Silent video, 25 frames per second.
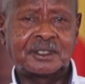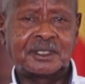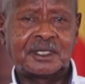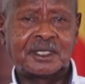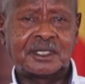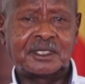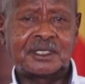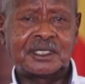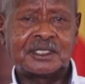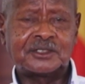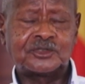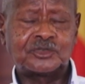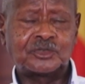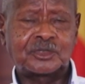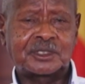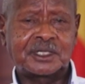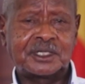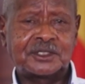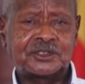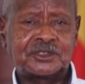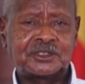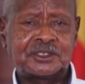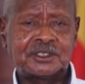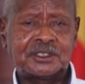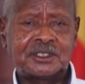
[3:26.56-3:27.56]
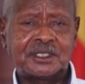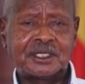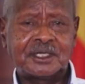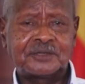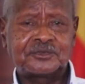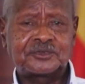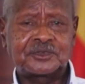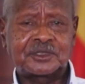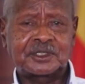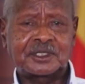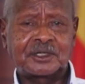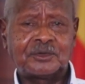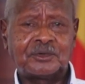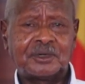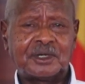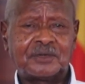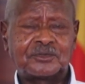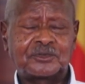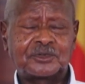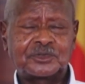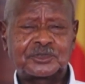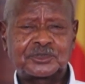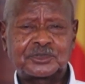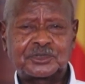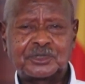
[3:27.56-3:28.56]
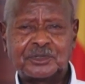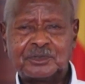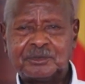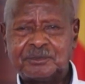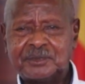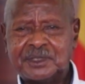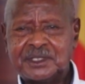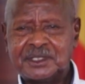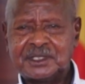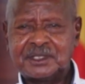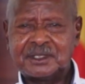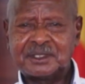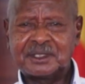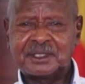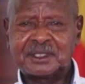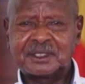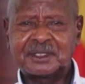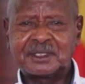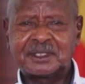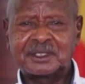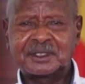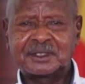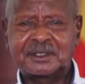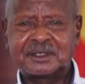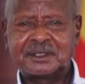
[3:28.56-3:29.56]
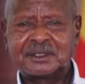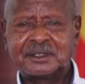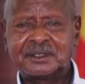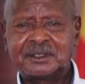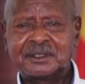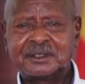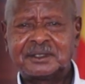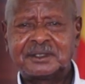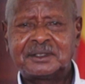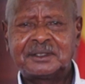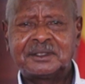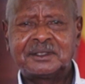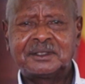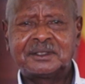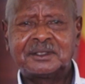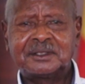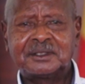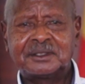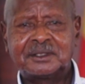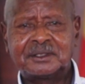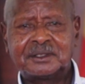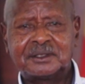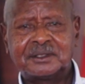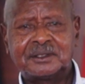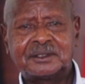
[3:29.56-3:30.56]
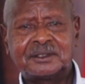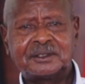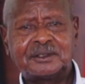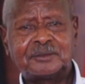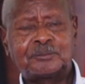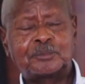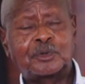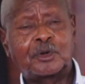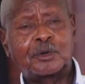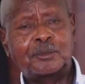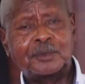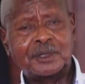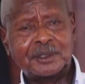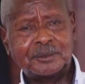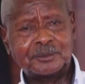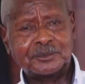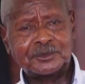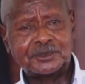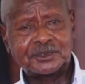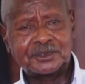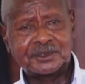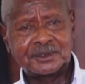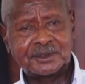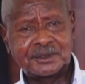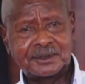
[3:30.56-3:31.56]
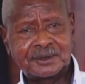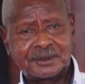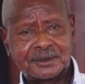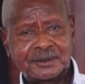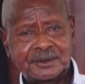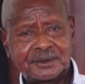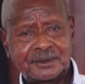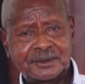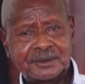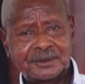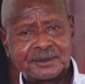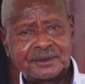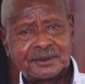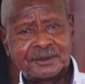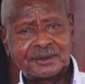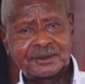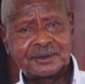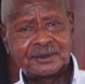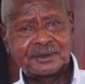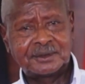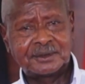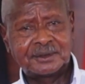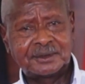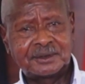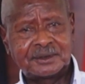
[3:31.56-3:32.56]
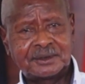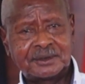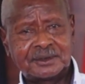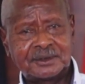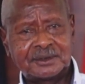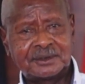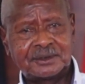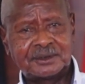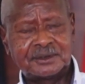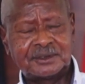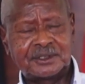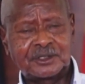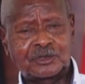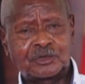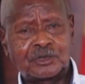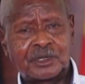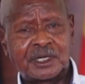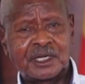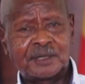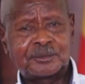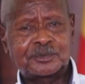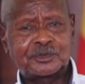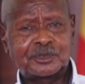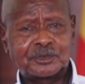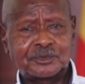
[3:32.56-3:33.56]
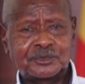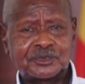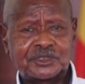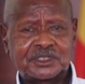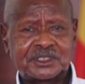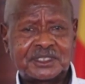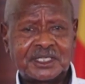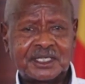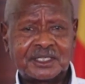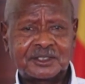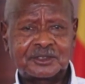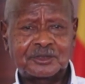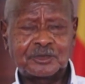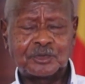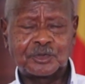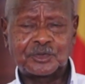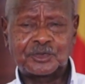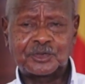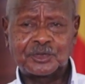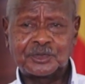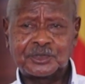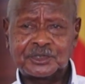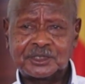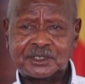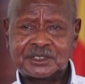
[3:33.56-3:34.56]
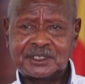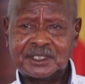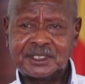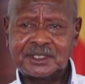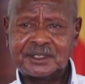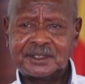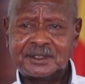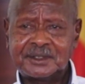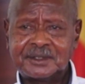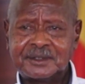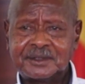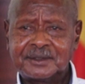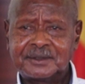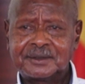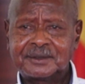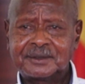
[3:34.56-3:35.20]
And as you can see in Africa, we have got so many uh, problems. The collapse of state authority,